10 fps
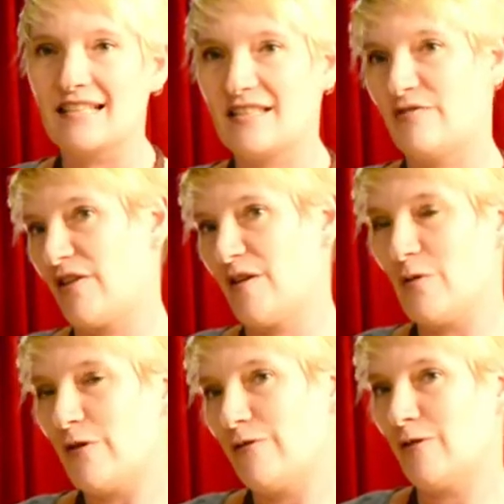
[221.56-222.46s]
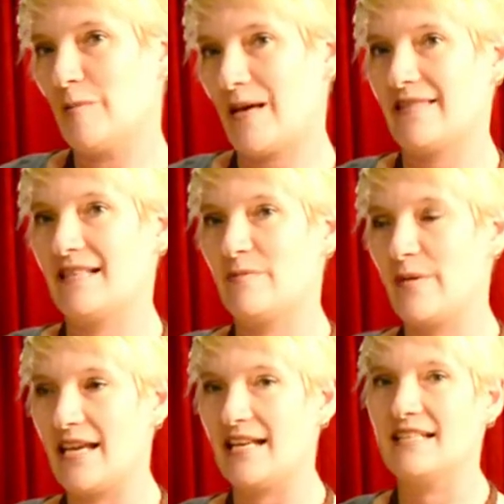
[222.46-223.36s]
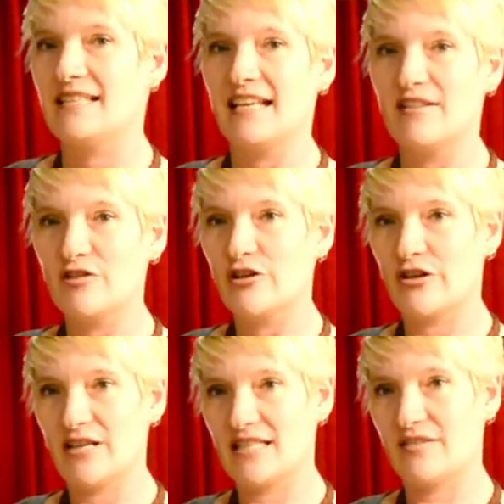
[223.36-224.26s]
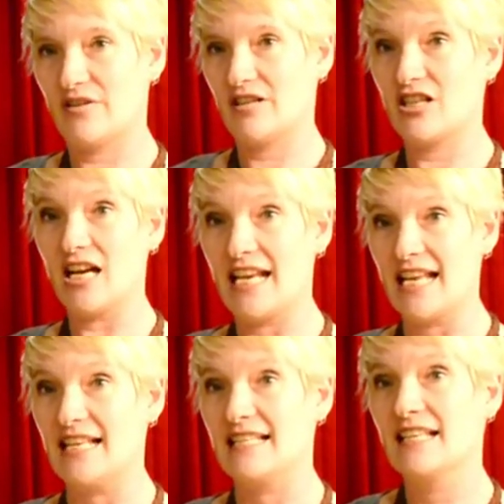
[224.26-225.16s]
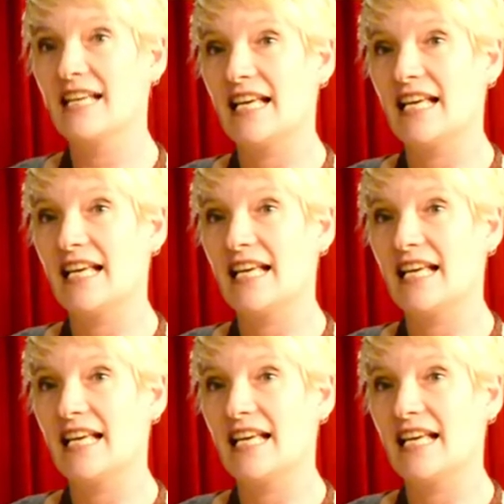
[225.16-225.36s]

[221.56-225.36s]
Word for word: that's very beautiful about this bed is that even though it's very Chinese,